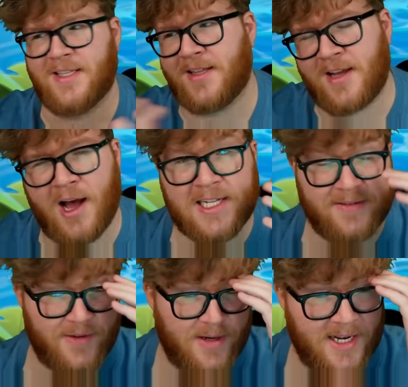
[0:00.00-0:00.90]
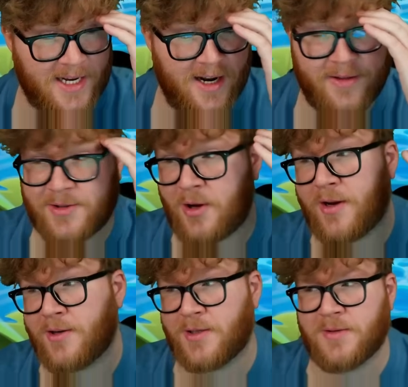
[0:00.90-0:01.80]
and then the odds of you getting another
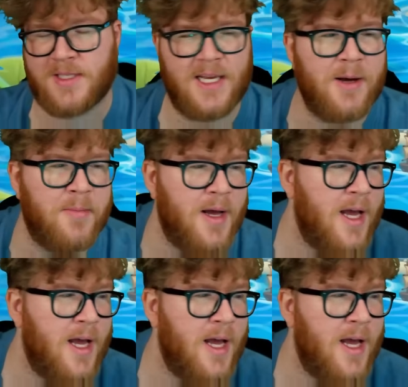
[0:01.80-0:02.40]
taunt are so slim